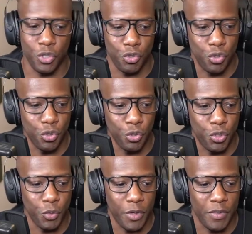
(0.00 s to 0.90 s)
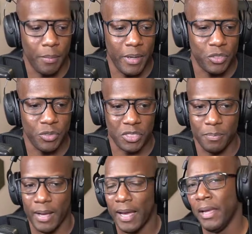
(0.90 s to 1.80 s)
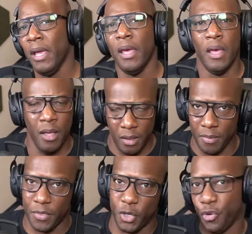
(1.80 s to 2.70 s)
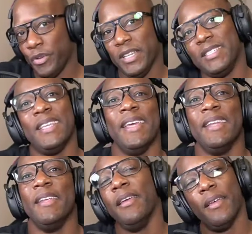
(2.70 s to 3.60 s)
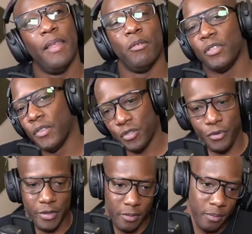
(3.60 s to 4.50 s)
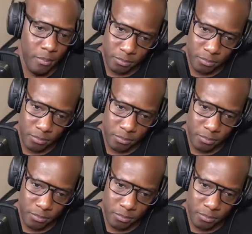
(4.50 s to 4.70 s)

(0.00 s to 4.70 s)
You knew you were in The Matrix by the green tint that was on the screen.